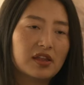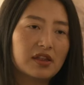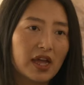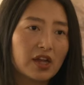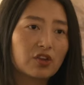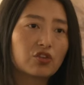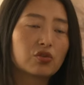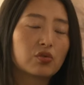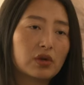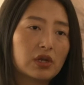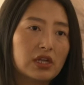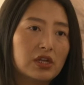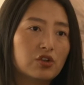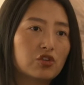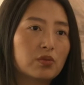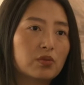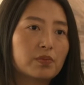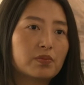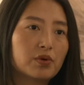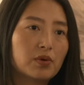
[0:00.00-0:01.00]
naturally
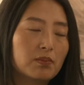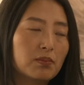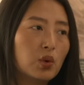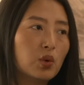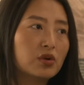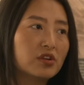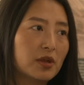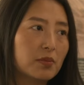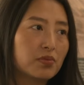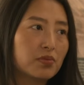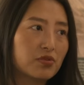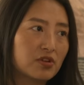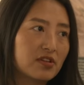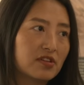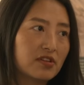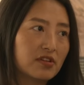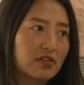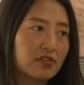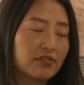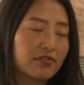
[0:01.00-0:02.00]
to promote and
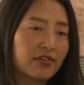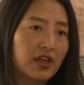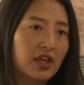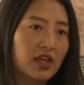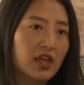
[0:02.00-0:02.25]
preserve